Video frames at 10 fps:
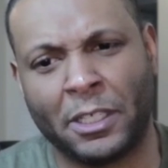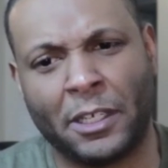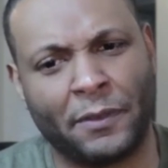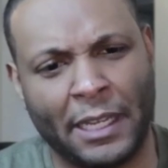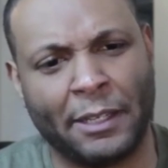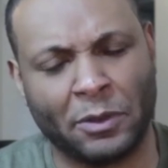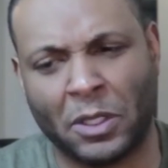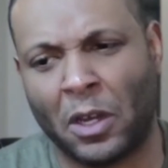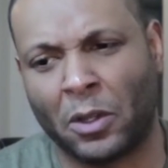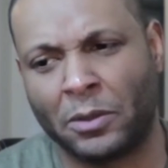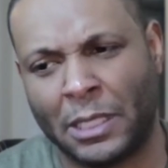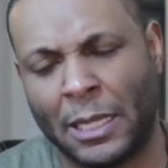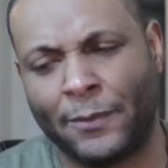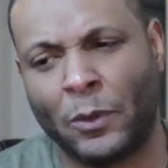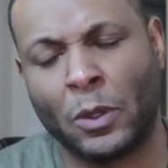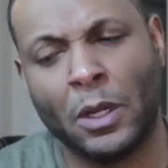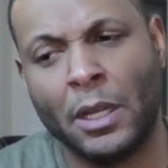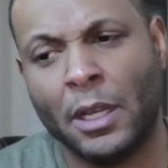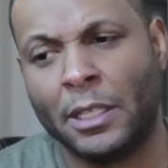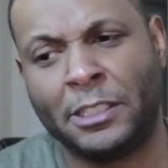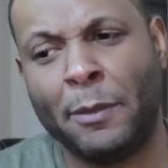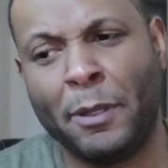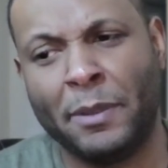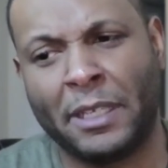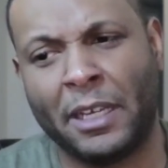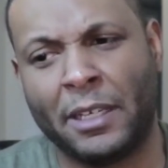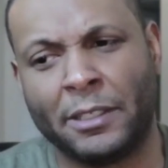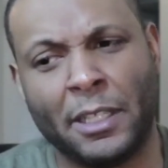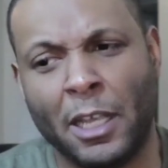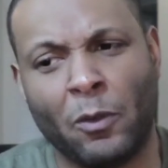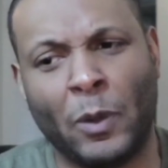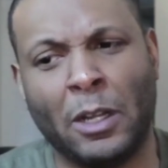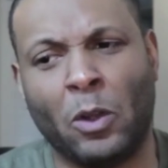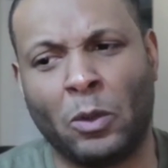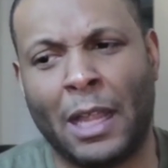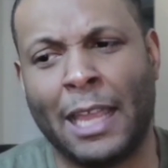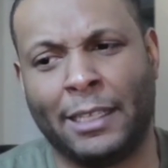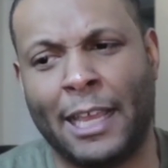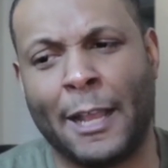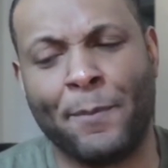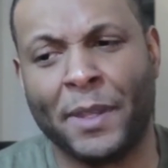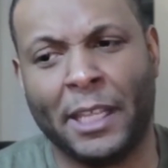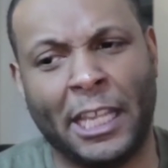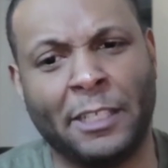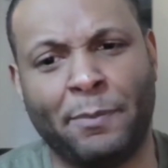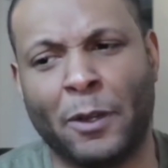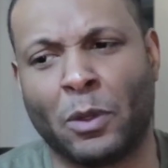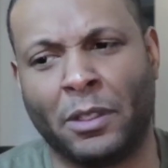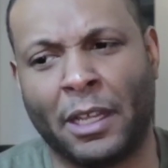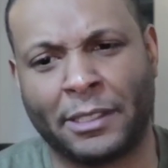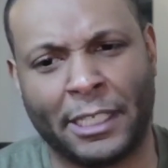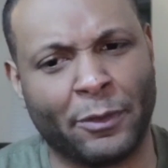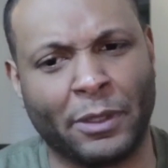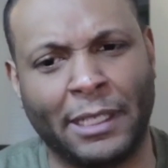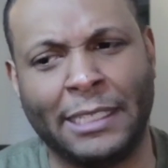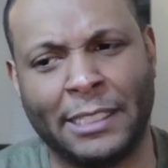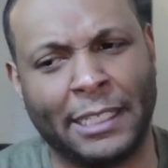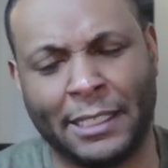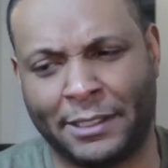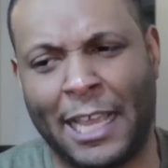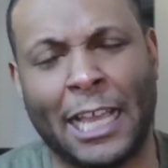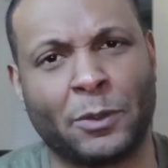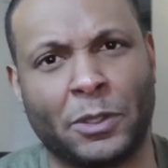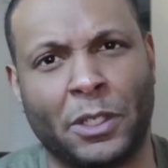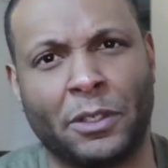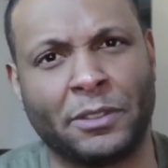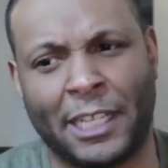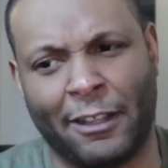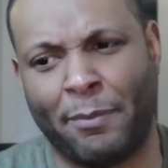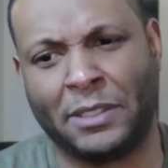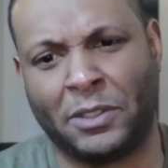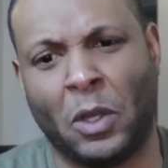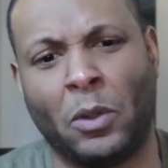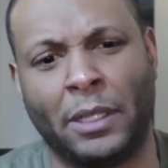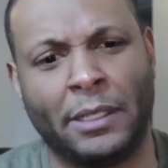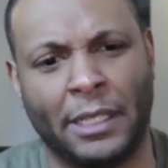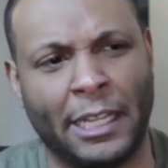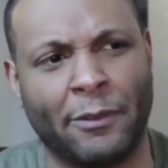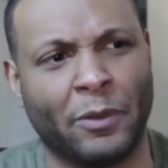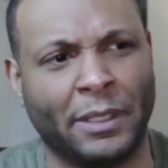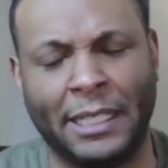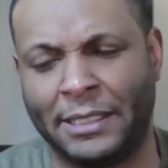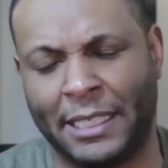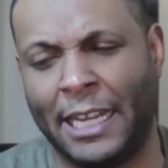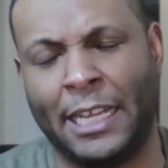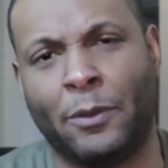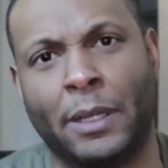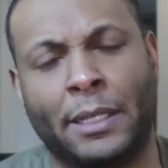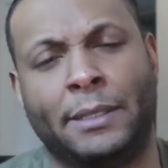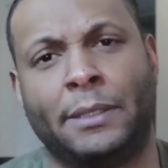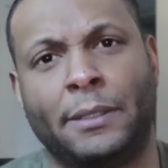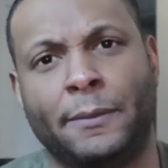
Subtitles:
of and it was caught on tape for. Simply because we don't like that he's been reluctant in releasing his tax returns that have been stolen and released anyways.